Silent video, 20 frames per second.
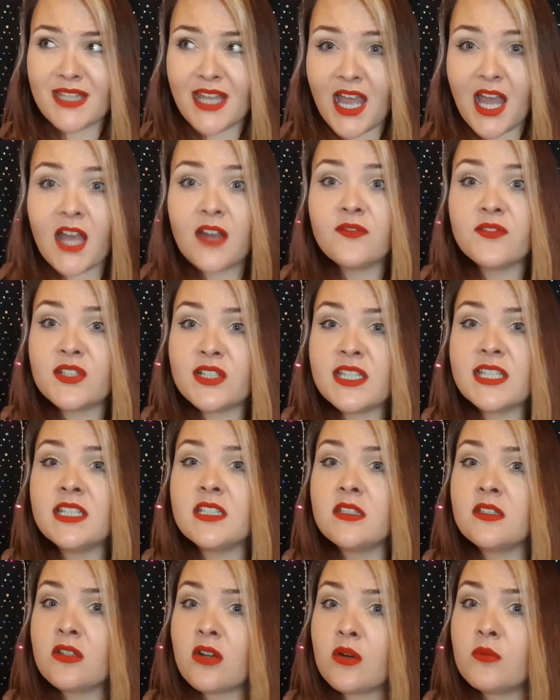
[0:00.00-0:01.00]
after
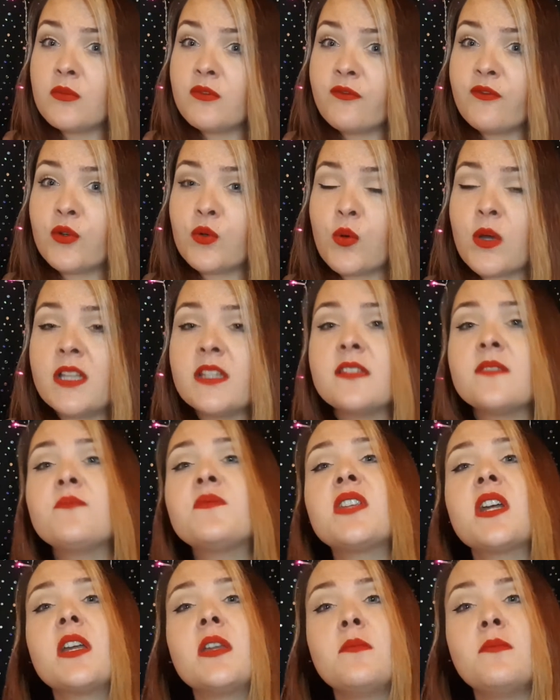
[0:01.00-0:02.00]
laying dormant for quite
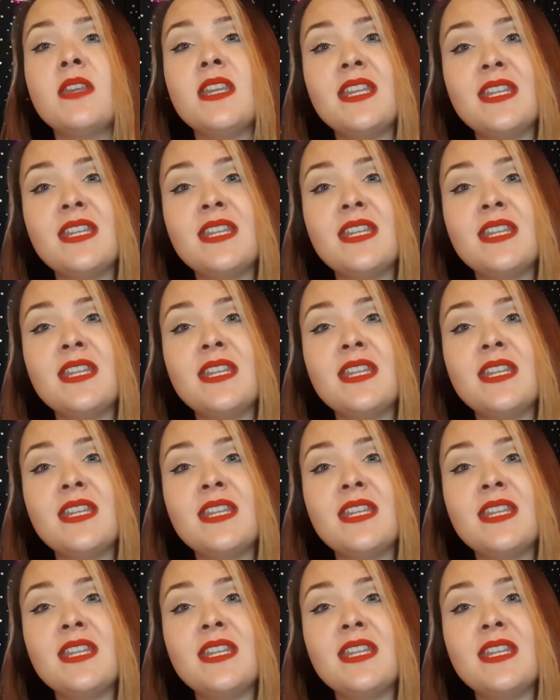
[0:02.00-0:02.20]
some time.